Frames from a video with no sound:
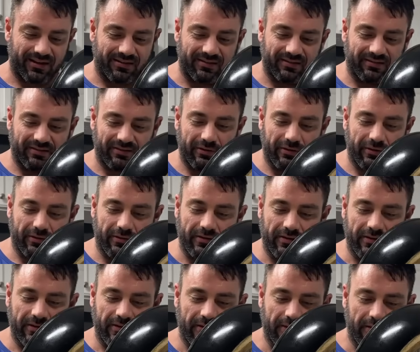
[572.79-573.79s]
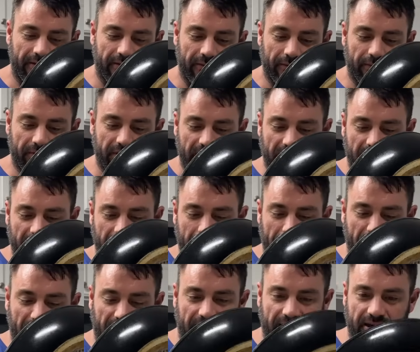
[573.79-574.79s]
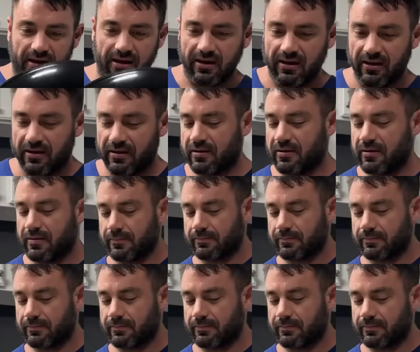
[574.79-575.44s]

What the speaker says: dessert. We got a pancake.